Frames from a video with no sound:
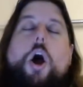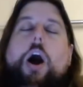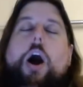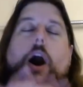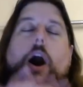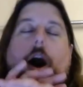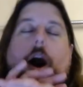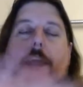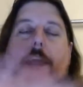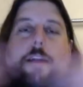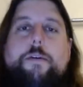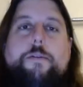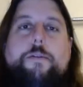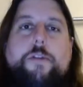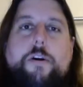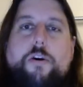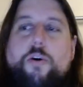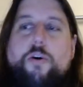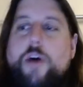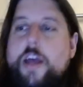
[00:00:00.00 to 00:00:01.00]
I don't
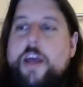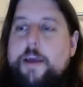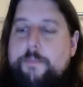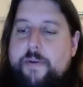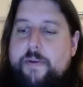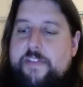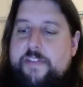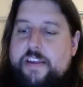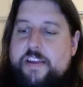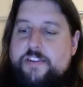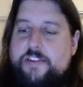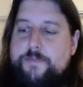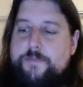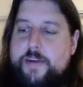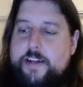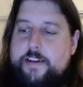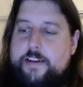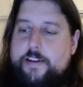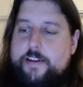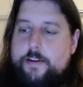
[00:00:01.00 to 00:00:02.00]
know, but they
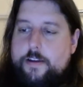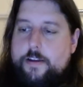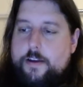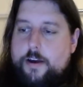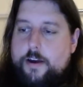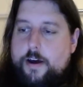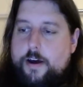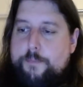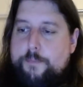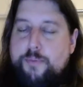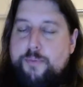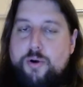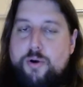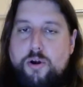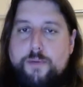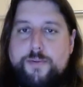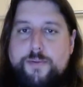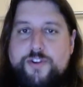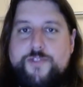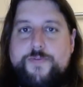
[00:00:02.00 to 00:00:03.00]
spent a
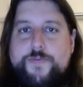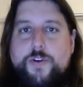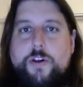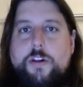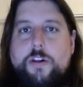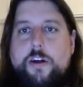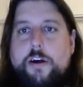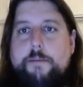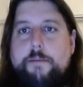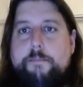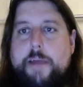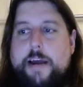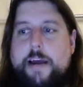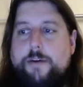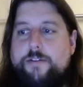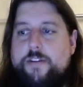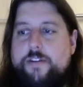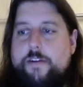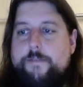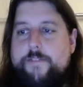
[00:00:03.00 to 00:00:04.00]
purposeful
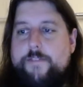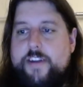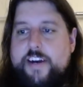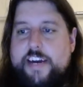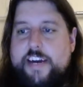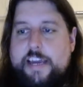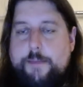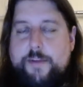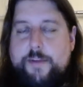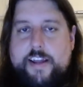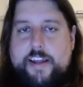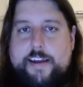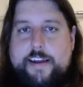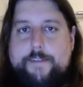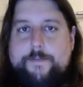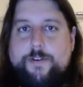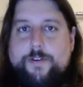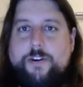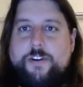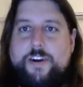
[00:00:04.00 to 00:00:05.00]
amount of time and
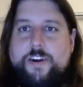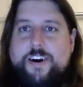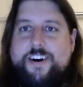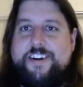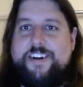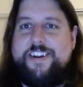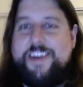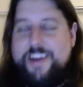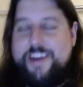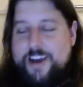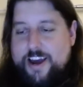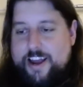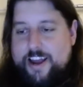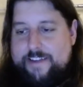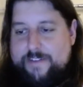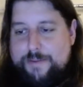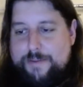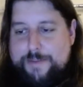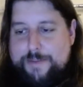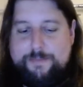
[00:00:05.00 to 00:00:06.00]
effort on, I
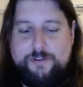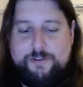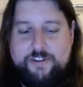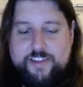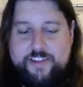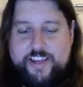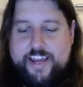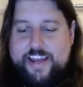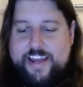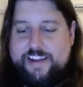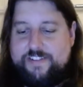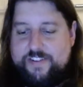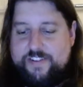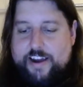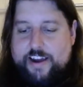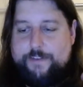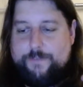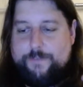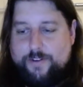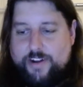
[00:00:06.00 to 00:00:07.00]
remembered the eggs,
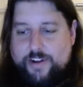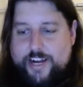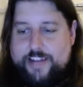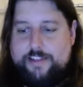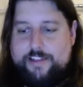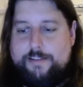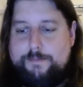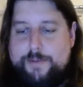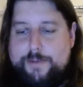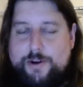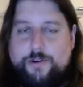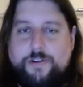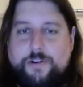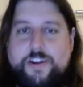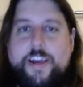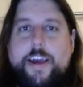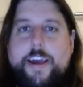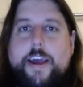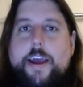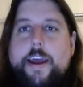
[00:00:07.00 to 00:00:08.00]
I forgot the milk,
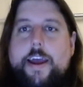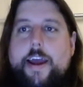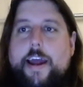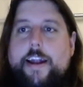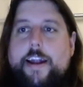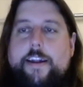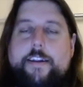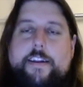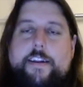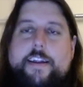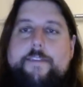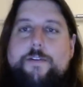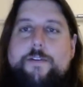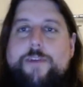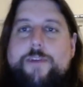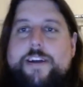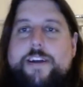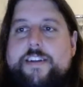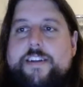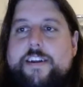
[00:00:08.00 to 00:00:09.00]
and it never
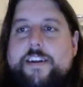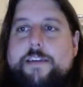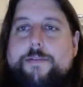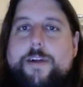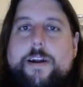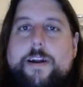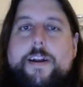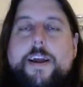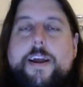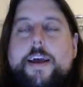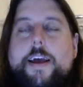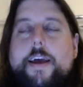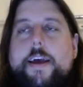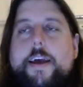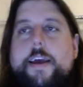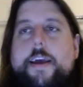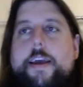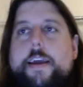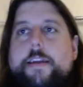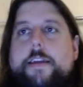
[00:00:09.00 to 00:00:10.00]
went anywhere.
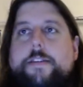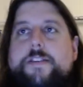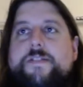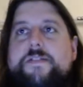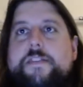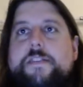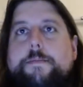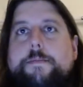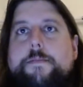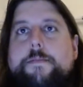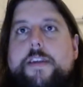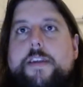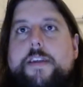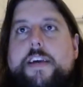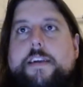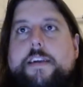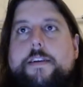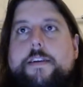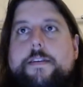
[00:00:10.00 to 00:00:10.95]
It just seemed like